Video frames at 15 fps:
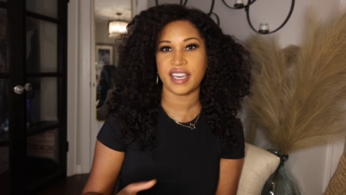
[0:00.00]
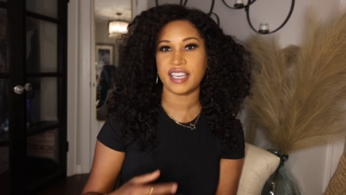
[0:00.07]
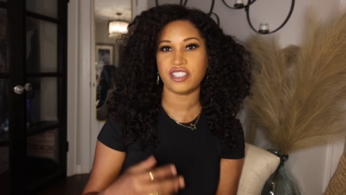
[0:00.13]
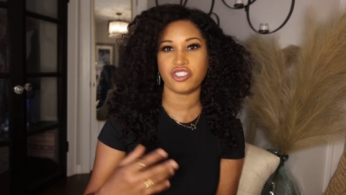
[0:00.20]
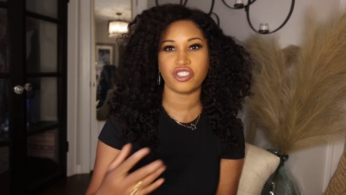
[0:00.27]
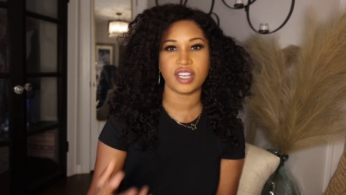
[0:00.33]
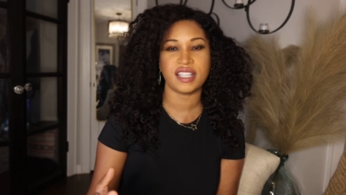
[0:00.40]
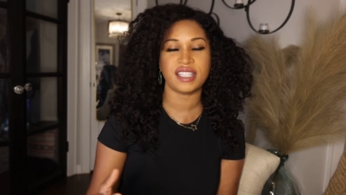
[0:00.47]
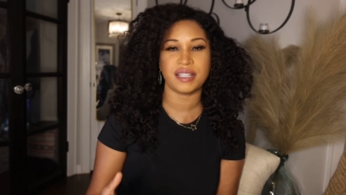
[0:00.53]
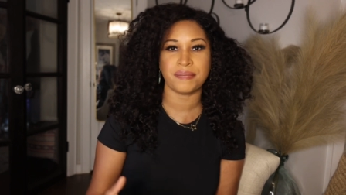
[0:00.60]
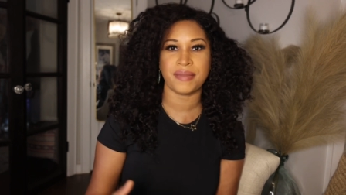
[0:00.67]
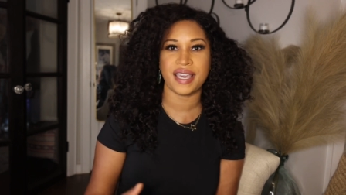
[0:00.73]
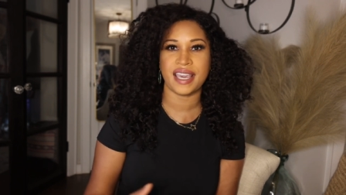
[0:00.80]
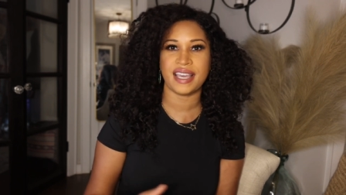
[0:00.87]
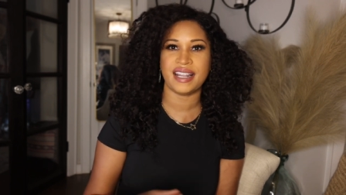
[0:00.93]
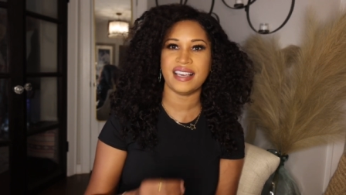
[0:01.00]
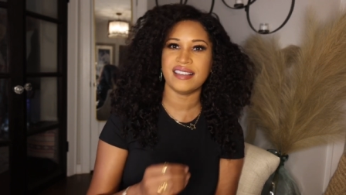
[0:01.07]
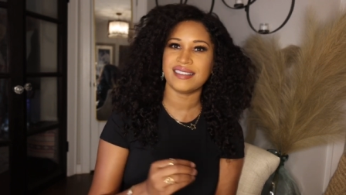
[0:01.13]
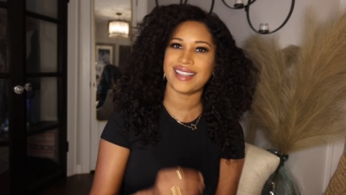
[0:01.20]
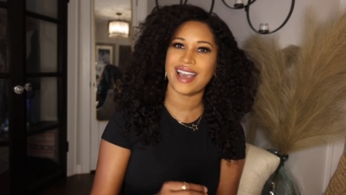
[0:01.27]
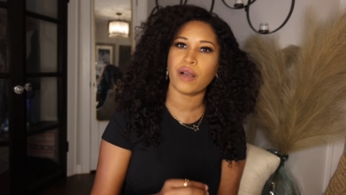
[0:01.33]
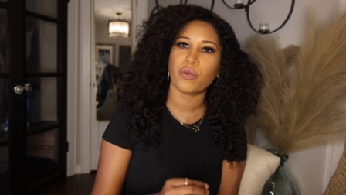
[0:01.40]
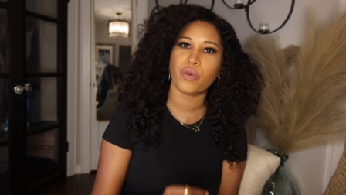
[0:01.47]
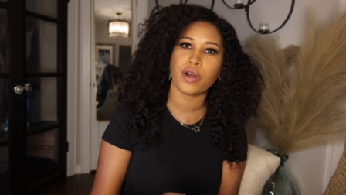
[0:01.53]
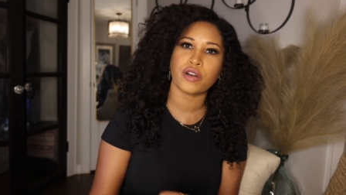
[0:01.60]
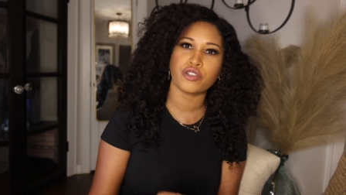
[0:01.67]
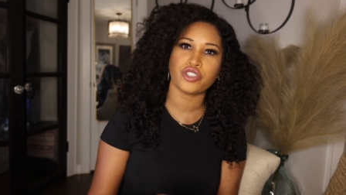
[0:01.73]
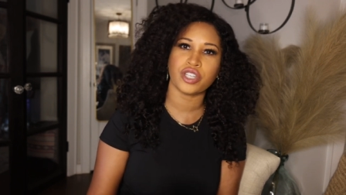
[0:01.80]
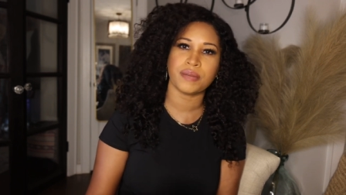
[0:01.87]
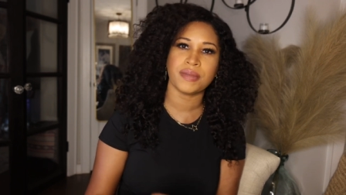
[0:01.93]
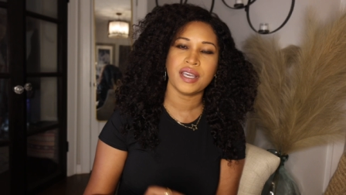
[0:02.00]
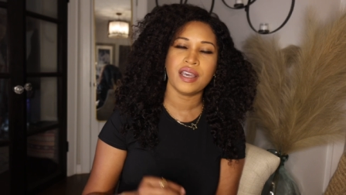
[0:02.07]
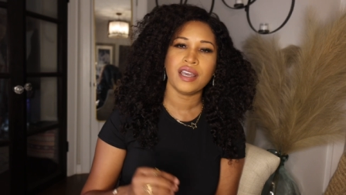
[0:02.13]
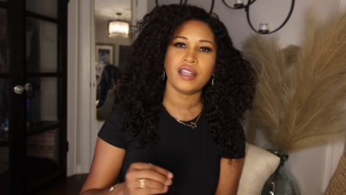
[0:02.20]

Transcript: He's just a man. Is that worship?